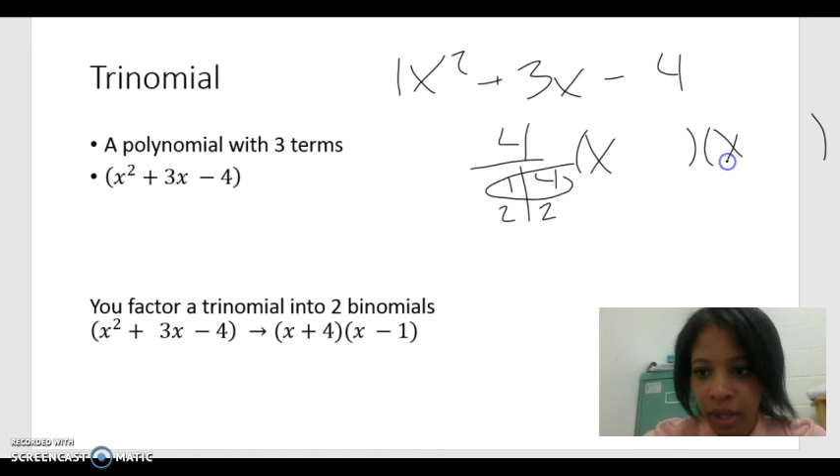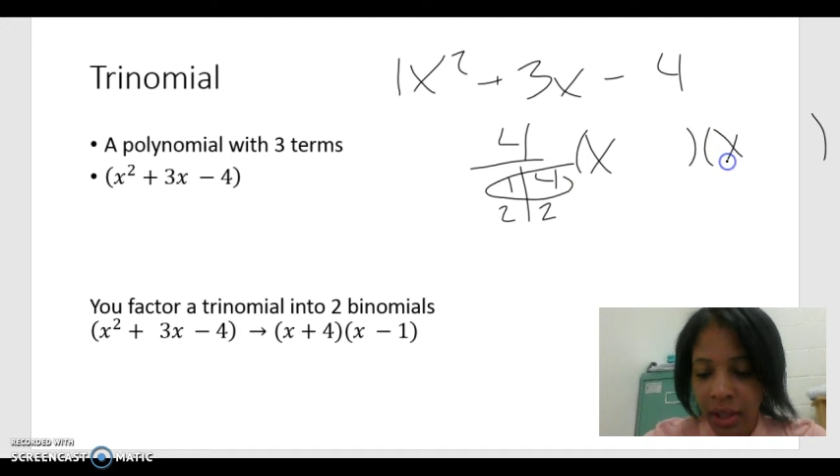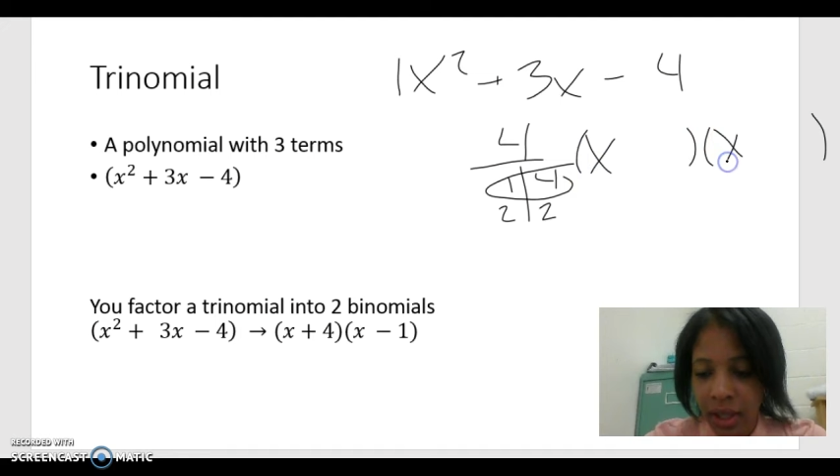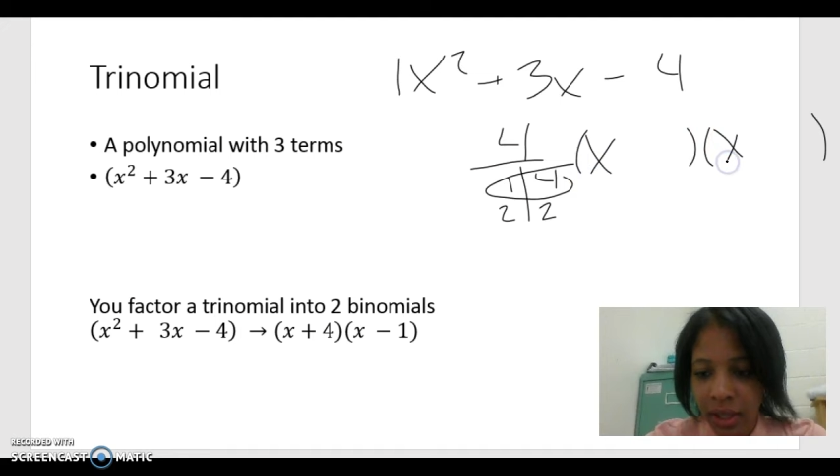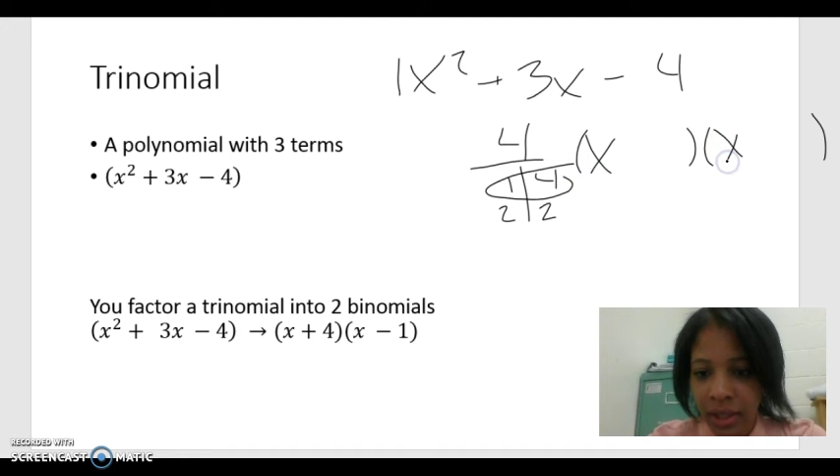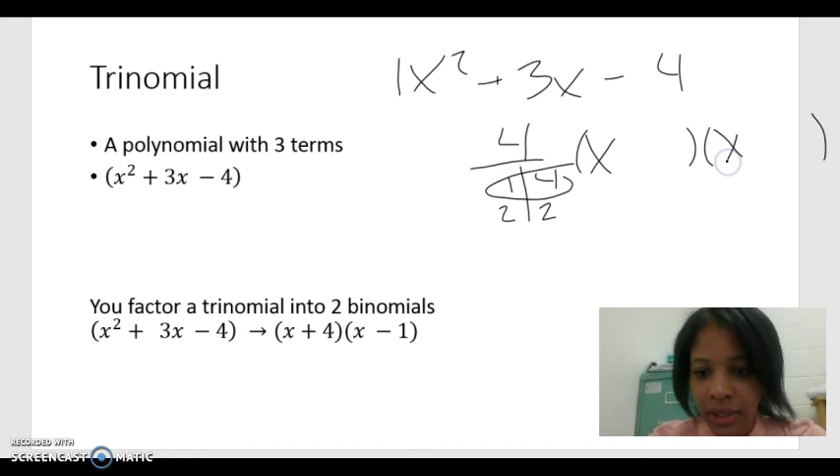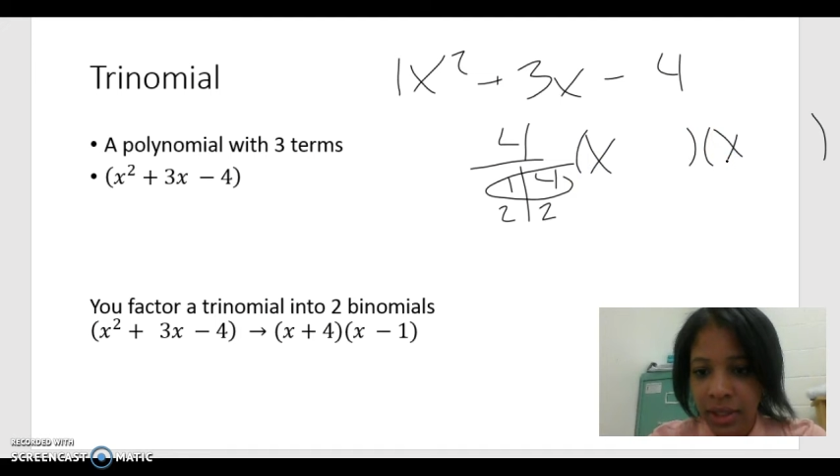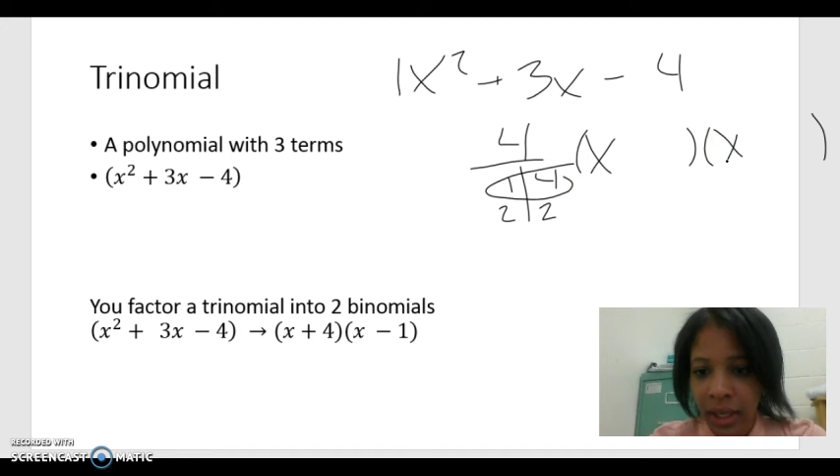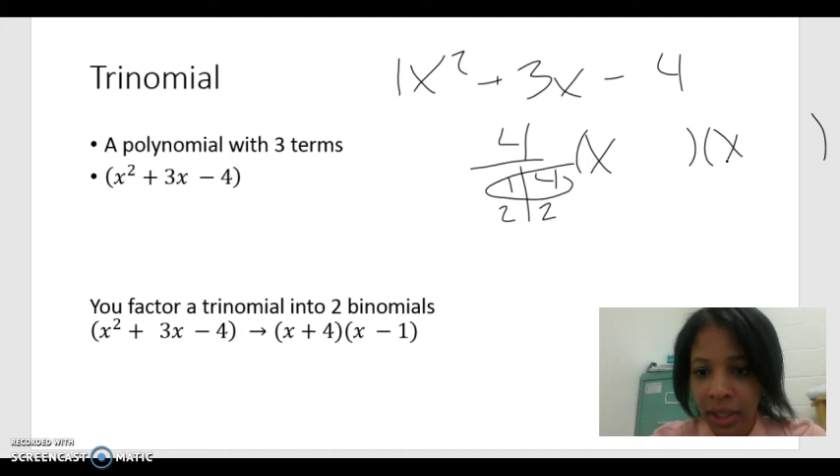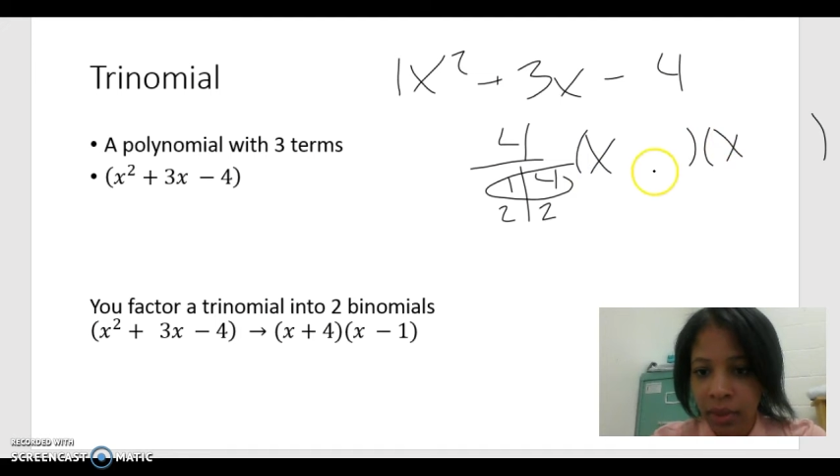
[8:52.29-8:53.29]
And then in the
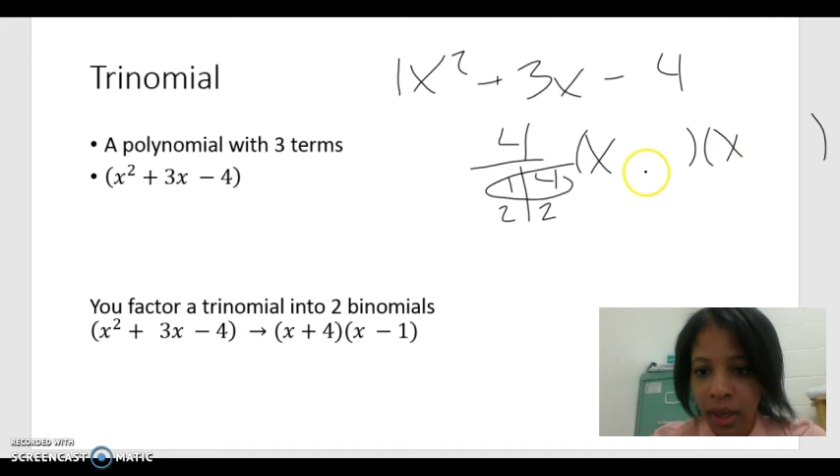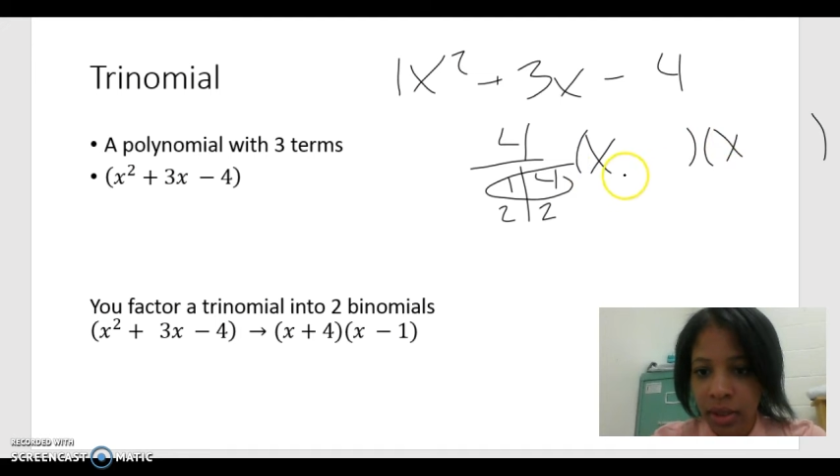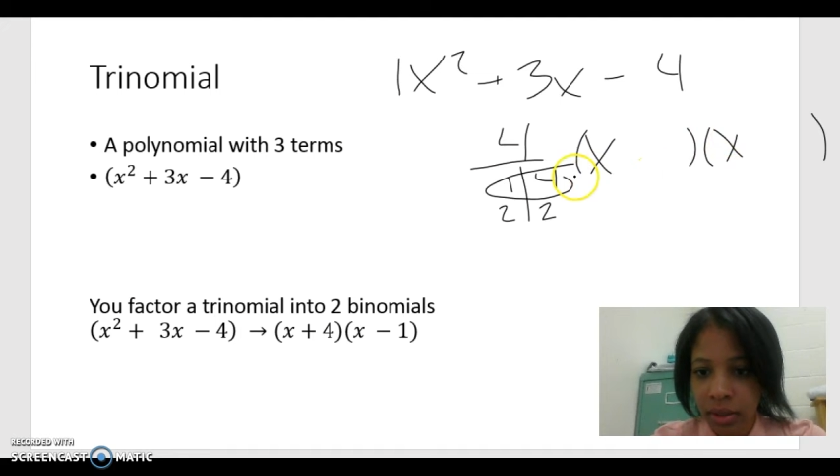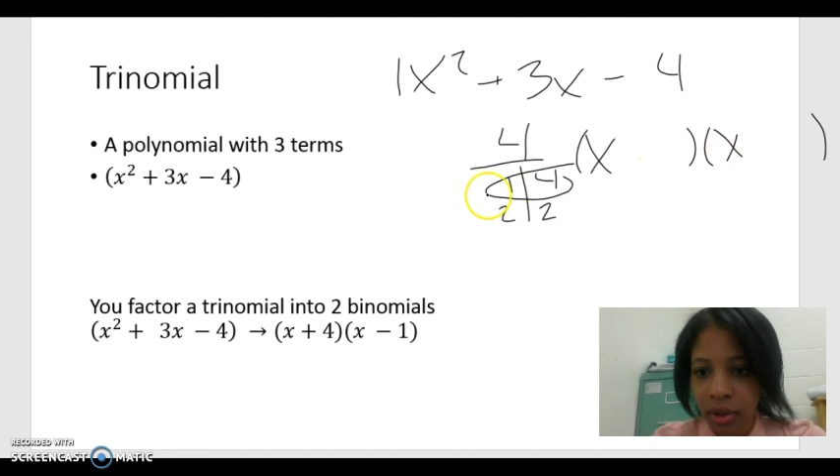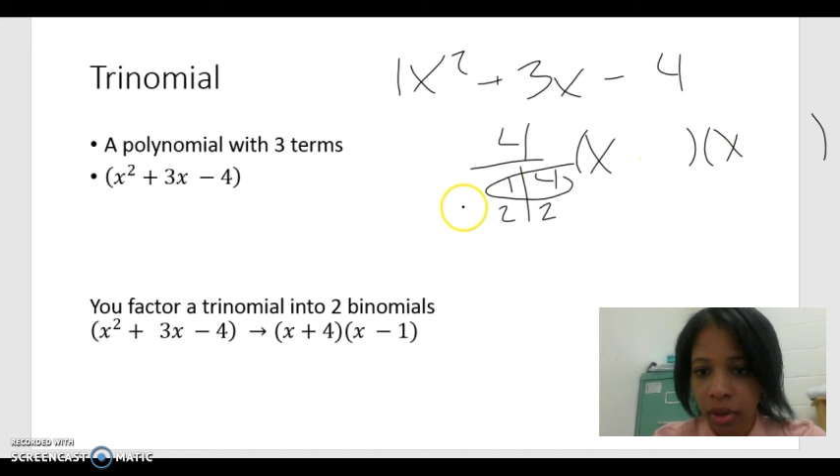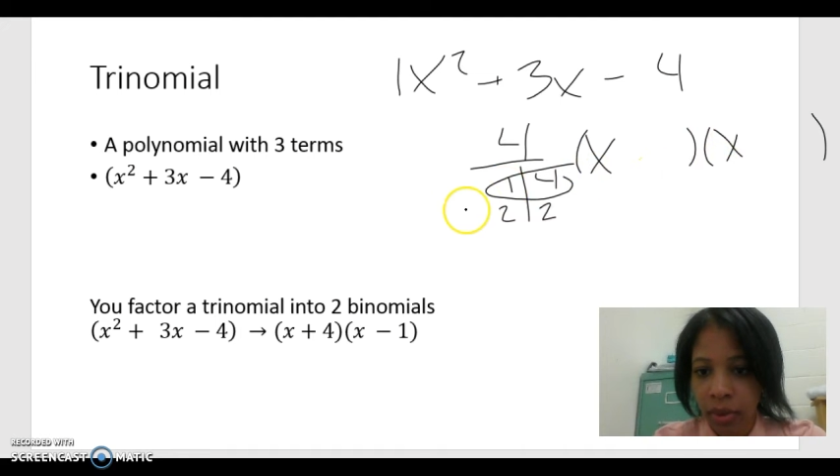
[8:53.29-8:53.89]
second spots, I'm going to